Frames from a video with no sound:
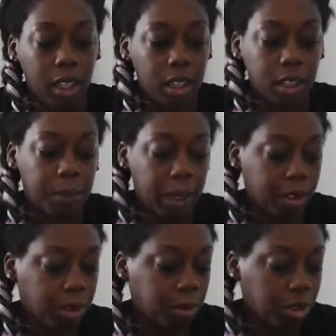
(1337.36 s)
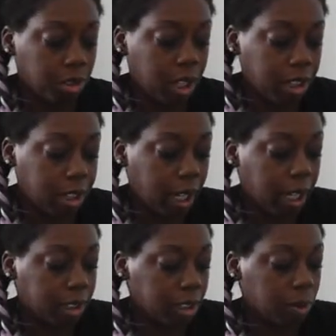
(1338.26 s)
in the bathroom to dry our
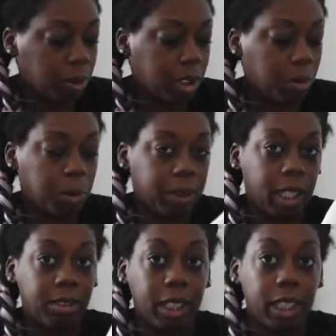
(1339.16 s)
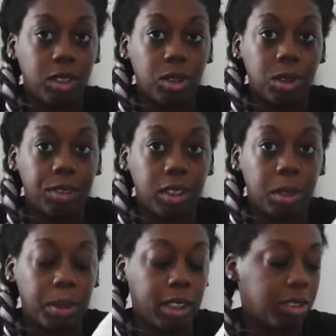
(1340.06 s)
hands with when we have guests over,
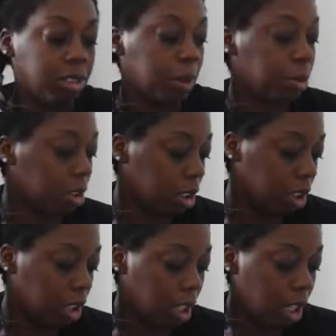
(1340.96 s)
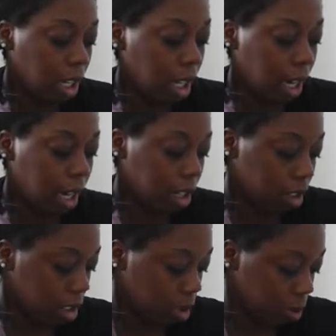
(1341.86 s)
something that's really pretty.
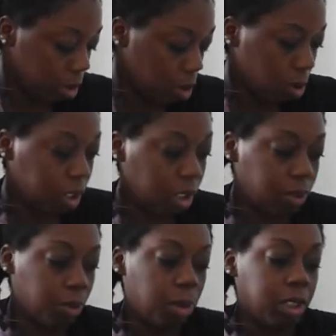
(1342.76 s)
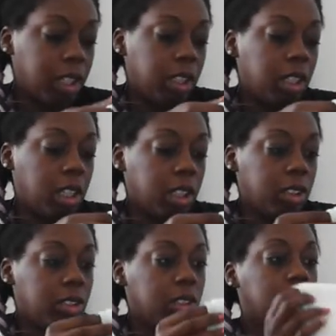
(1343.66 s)
And this was only $4.99,
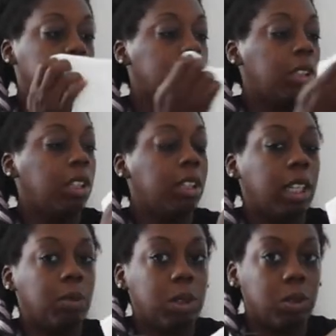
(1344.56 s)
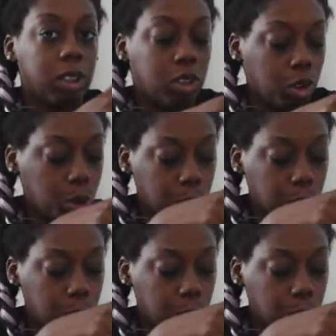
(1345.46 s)
so that one wasn't too